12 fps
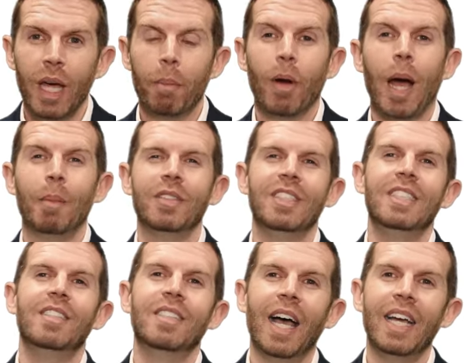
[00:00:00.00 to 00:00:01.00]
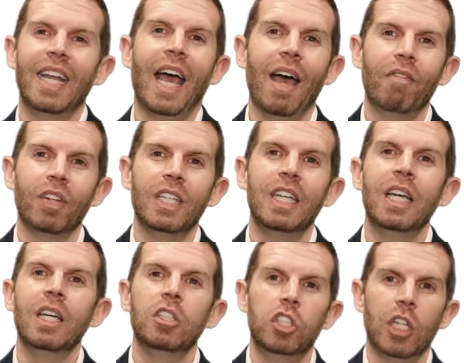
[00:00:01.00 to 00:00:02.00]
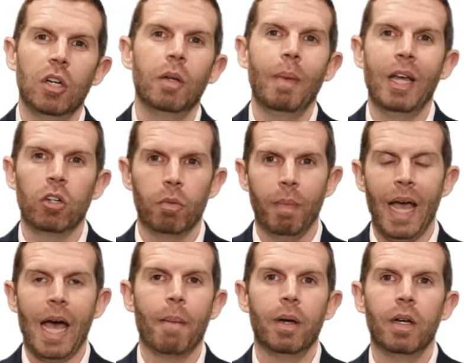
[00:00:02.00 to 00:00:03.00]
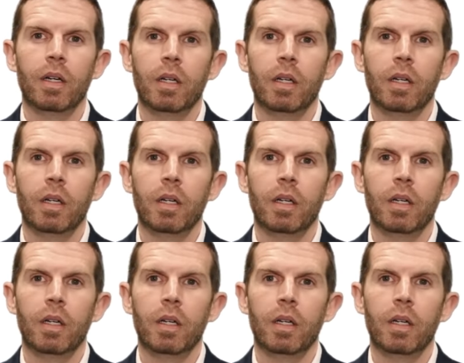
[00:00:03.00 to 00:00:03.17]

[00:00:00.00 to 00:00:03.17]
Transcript: that promise and he signed a heavily gerrymandered map.